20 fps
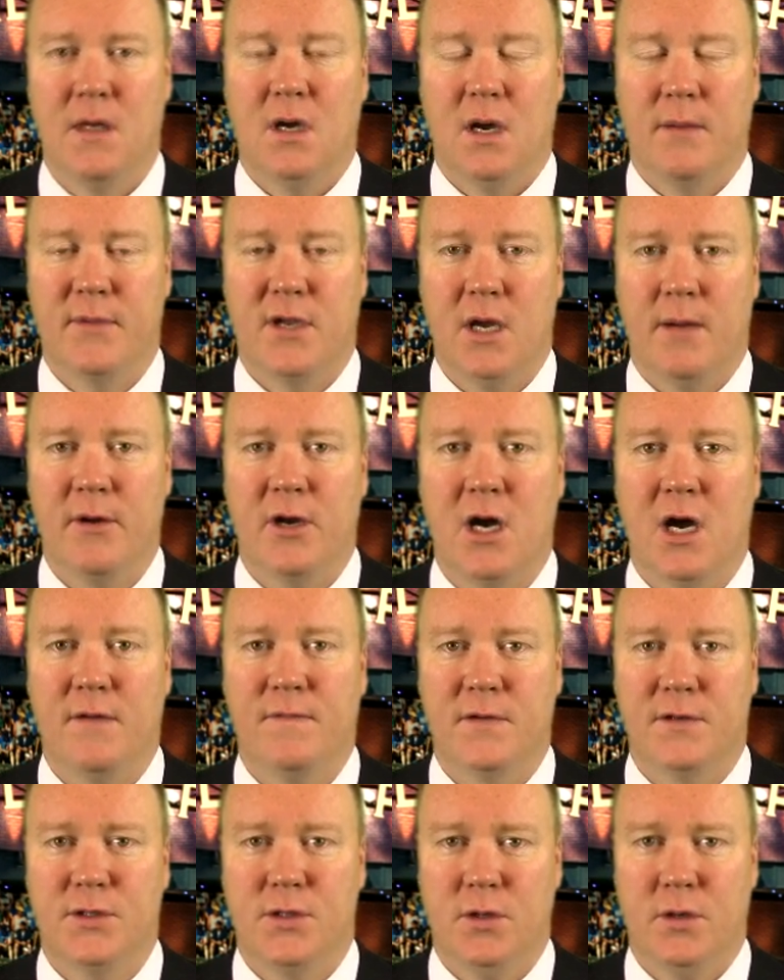I'm coming
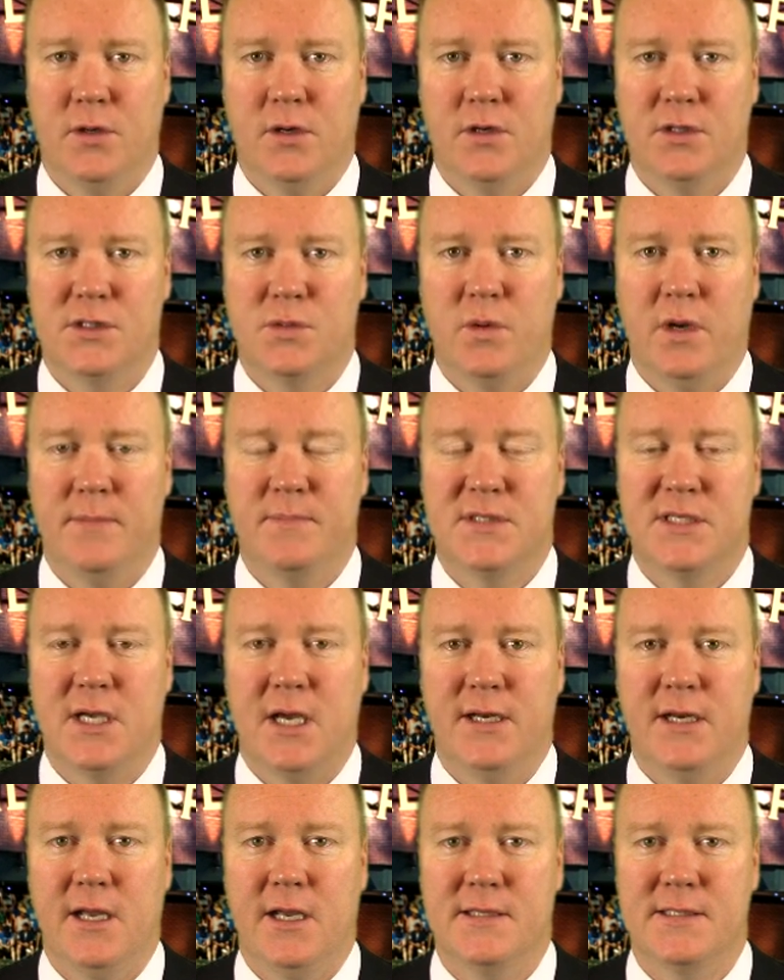off a 2-0 sweep
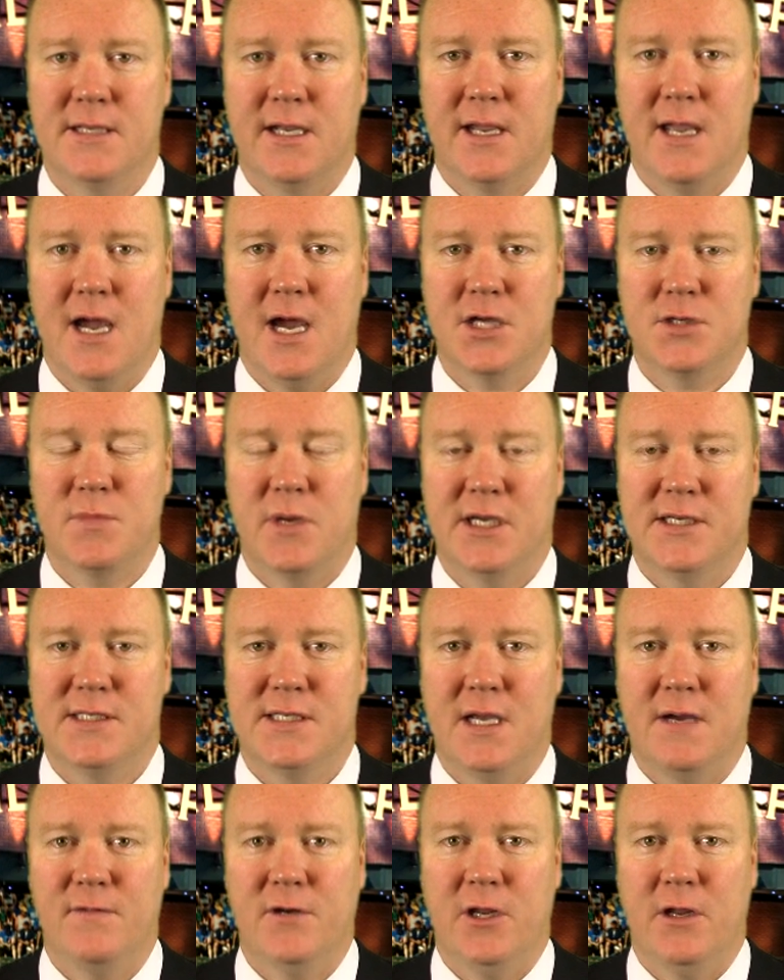Sunday as I cashed my
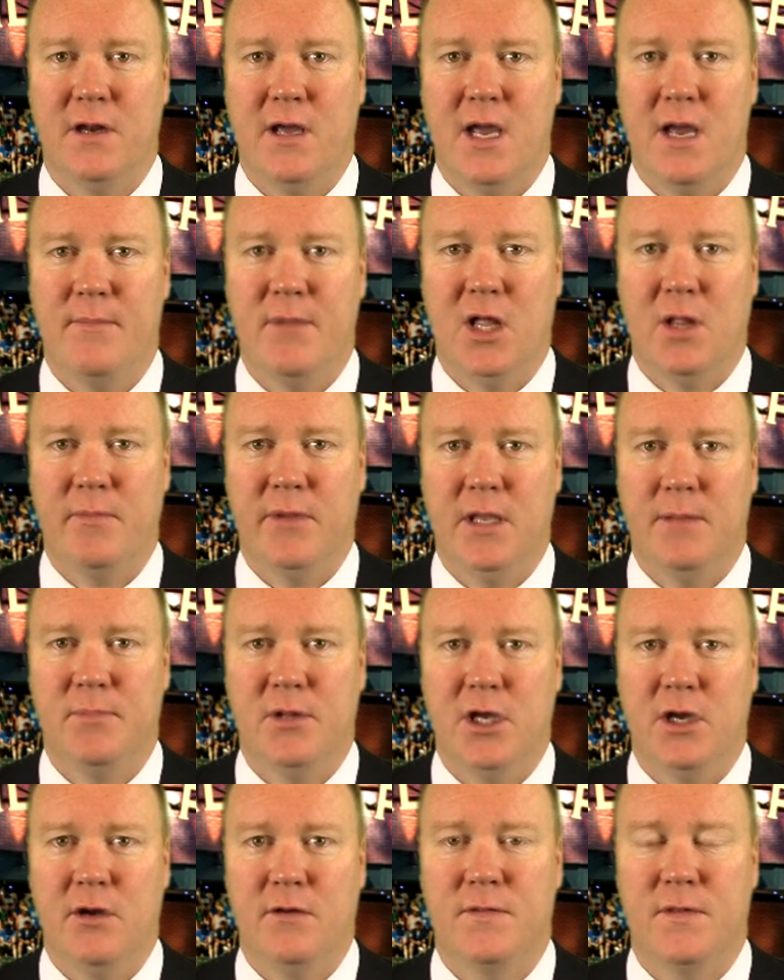7-unit MLB
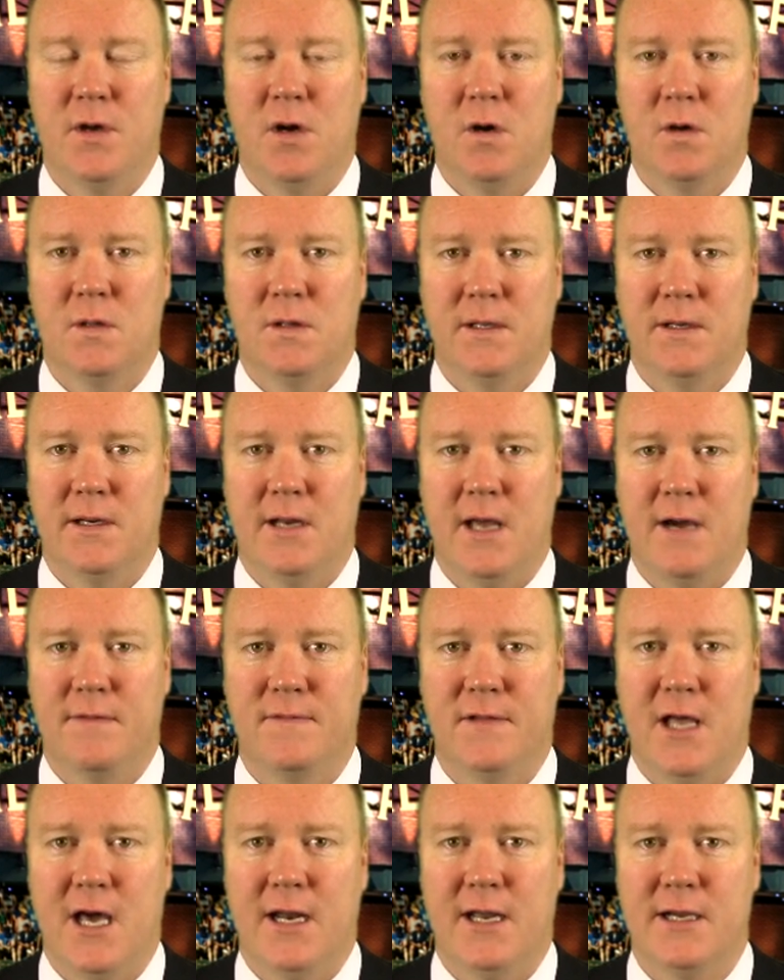play with the Oakland
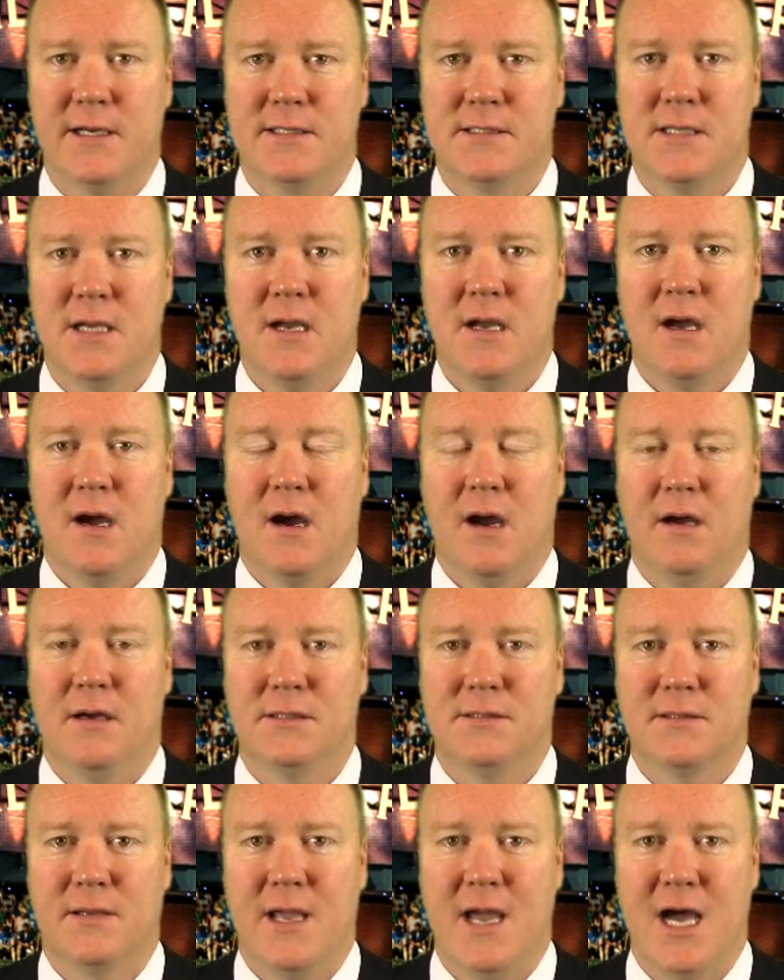Athletics. I
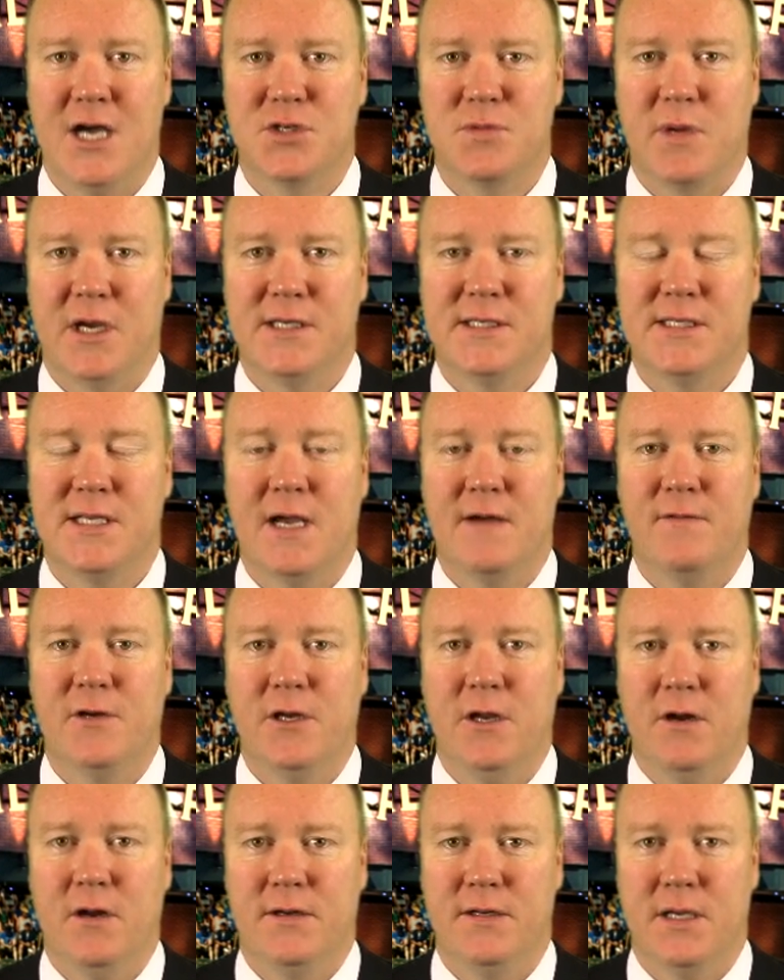also cashed my
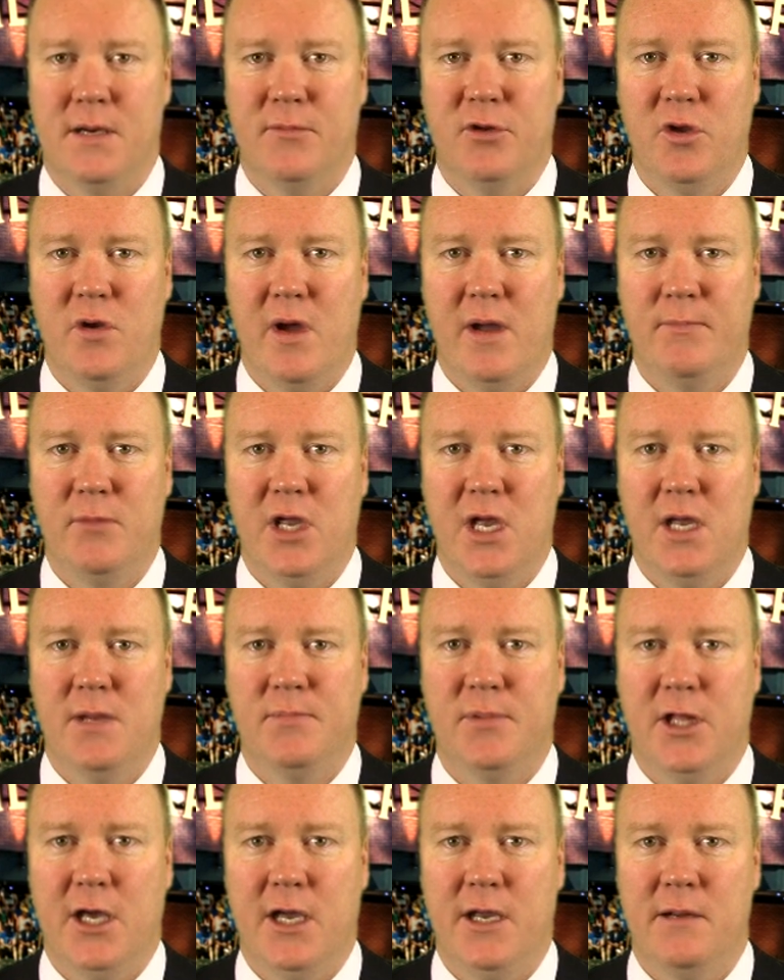7-unit WNBA
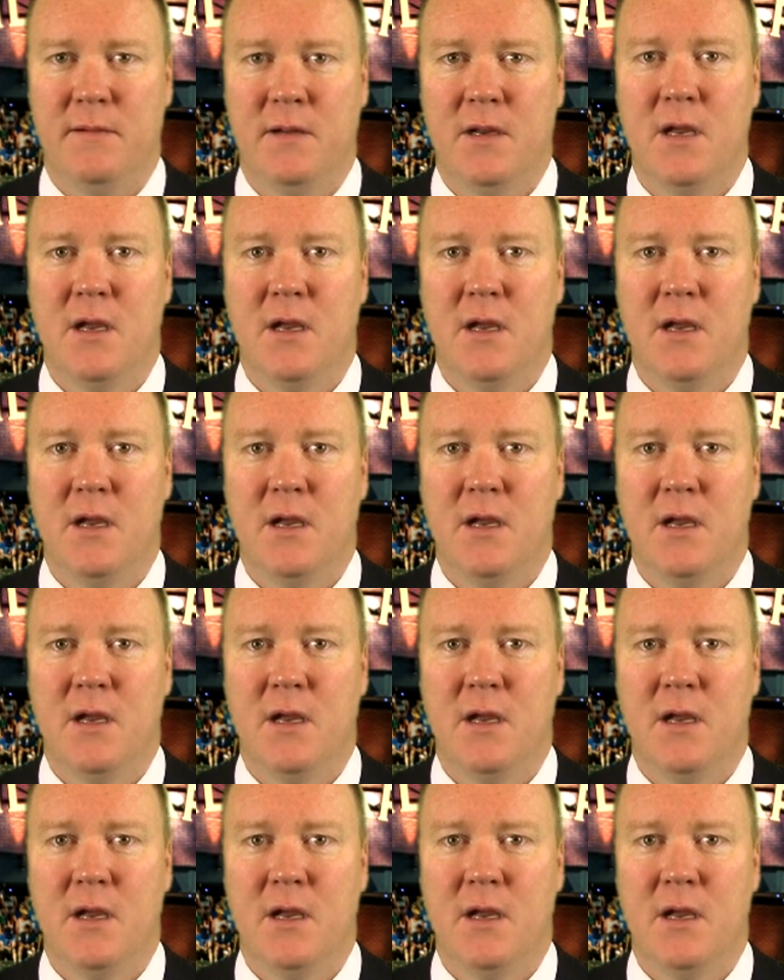play.